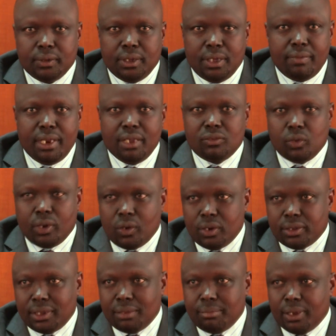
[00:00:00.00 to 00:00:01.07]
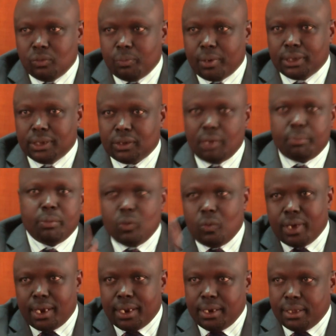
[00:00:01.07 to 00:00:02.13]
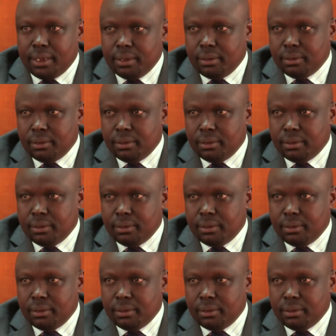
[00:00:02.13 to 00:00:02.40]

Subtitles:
Even if it's to record statement to protect our people, we are ready.